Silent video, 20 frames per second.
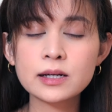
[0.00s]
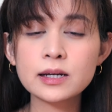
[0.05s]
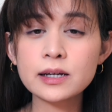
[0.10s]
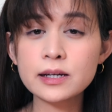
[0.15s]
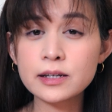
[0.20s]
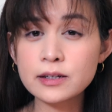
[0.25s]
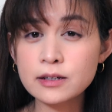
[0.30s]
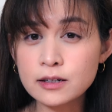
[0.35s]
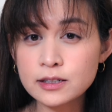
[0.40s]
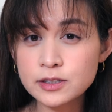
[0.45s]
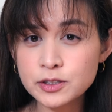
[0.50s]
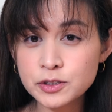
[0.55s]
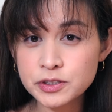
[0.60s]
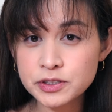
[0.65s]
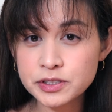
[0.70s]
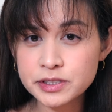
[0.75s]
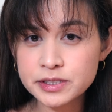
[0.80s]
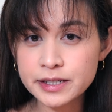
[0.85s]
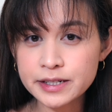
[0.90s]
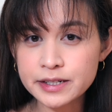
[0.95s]
In non
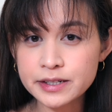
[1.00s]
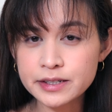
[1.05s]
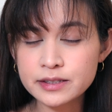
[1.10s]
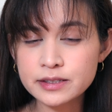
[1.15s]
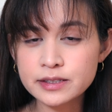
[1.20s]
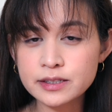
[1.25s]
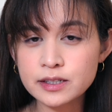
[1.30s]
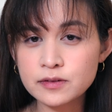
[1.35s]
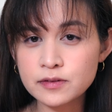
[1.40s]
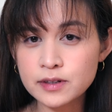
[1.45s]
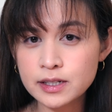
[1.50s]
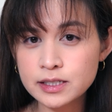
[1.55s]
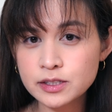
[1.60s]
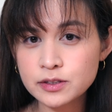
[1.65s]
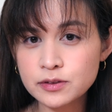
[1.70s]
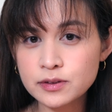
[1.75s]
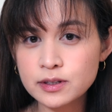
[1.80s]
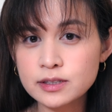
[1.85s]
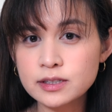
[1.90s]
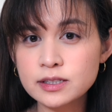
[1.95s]
touristy areas and
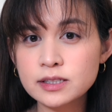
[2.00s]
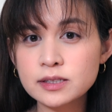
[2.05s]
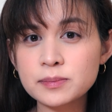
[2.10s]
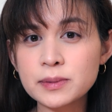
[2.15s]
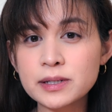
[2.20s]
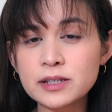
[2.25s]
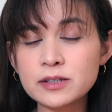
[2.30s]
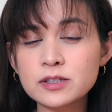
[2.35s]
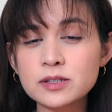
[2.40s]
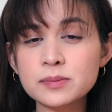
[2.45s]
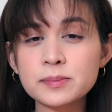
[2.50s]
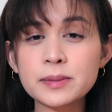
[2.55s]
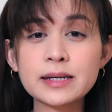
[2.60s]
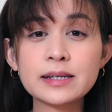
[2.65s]
restaurants, menus may